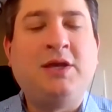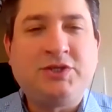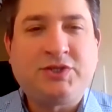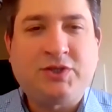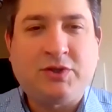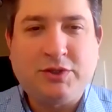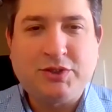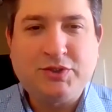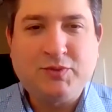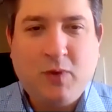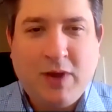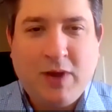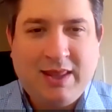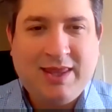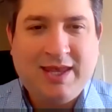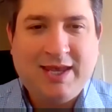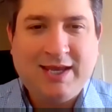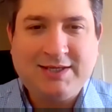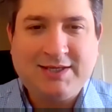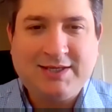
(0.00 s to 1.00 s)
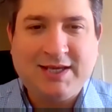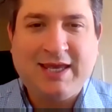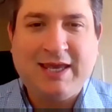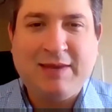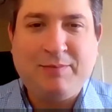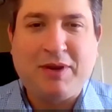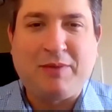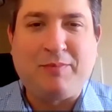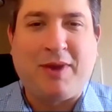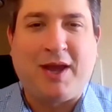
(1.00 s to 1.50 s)
So there's one thing to
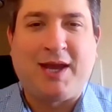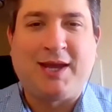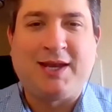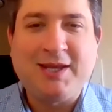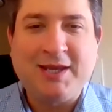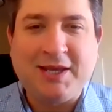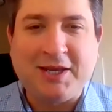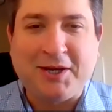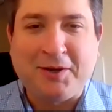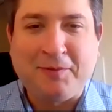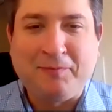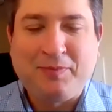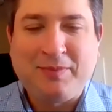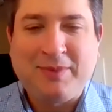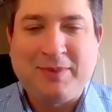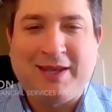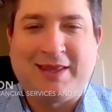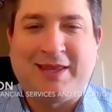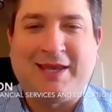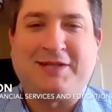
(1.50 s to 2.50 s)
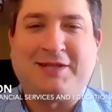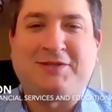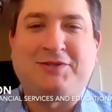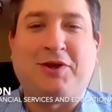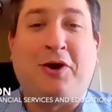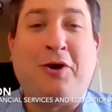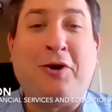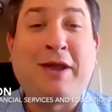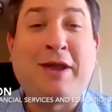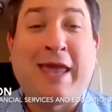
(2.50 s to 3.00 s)
keep in mind here, and that's
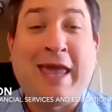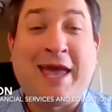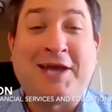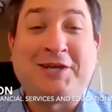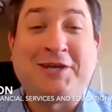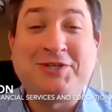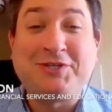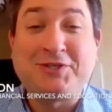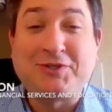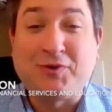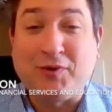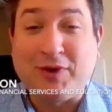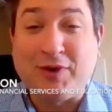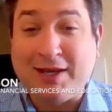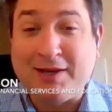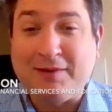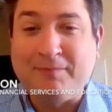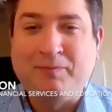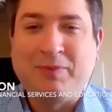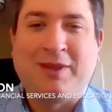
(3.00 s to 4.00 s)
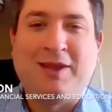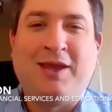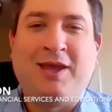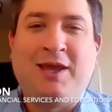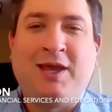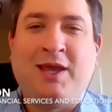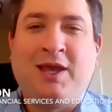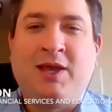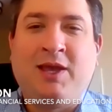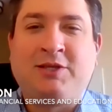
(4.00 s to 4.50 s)
all cash is green.
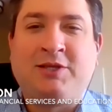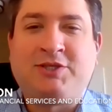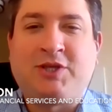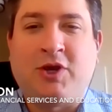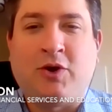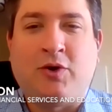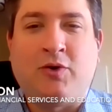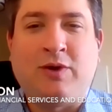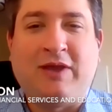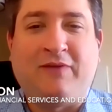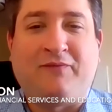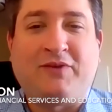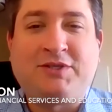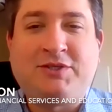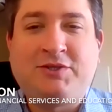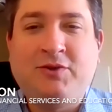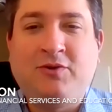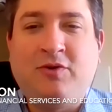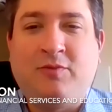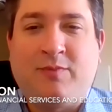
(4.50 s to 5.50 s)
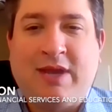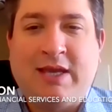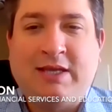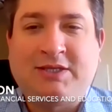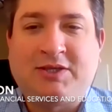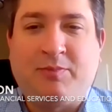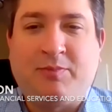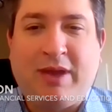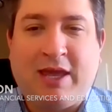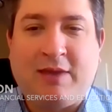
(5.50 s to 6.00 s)
So if a student
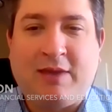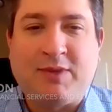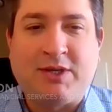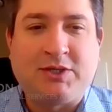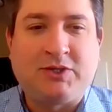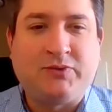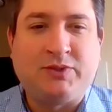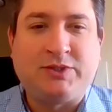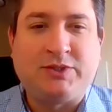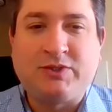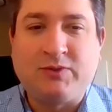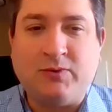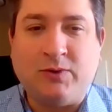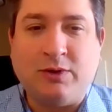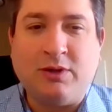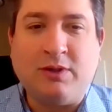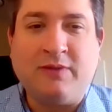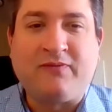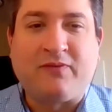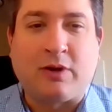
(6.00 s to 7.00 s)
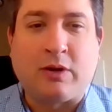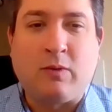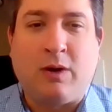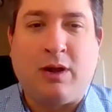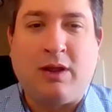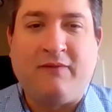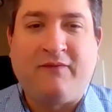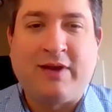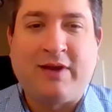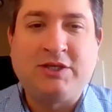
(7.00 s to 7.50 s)
makes a payment to a school for
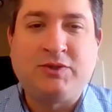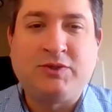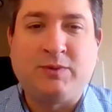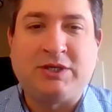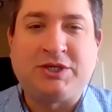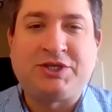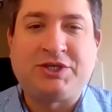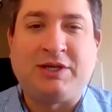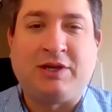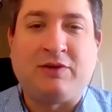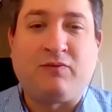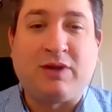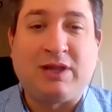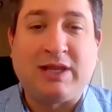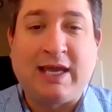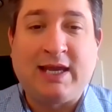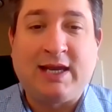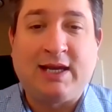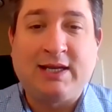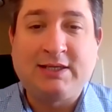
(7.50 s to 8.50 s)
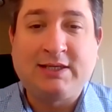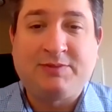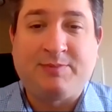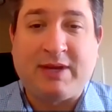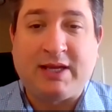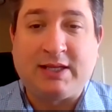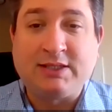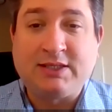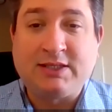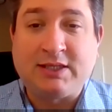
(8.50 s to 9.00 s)
qualified tuition and related
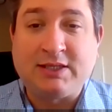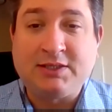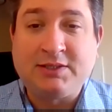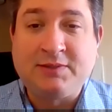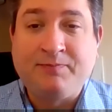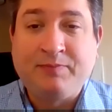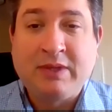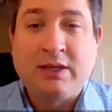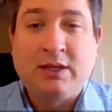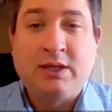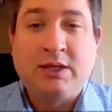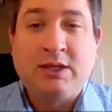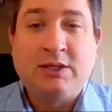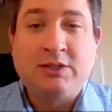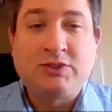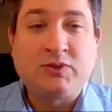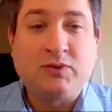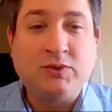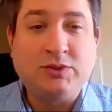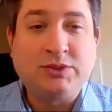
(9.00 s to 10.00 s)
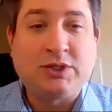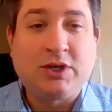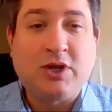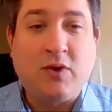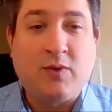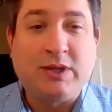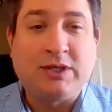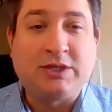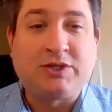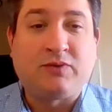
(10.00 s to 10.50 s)
expenses, schools are
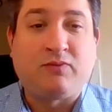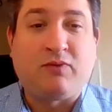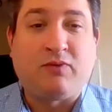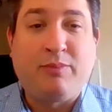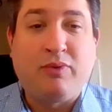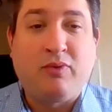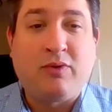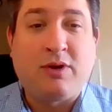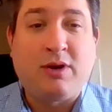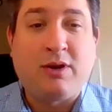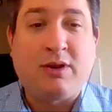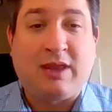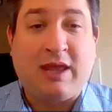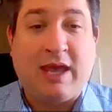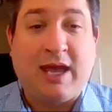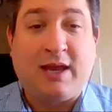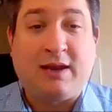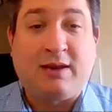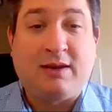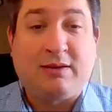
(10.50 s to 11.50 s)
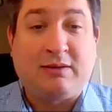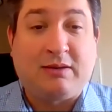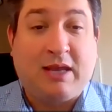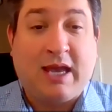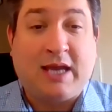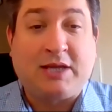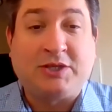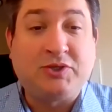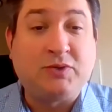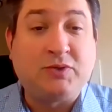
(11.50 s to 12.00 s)
going to report that
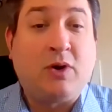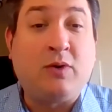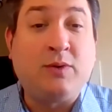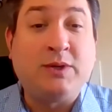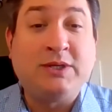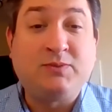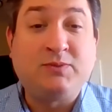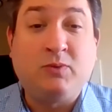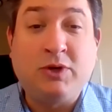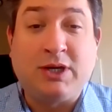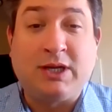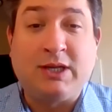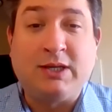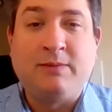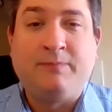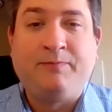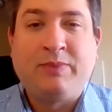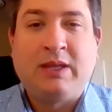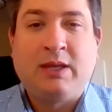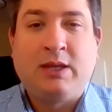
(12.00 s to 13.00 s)
as you always would.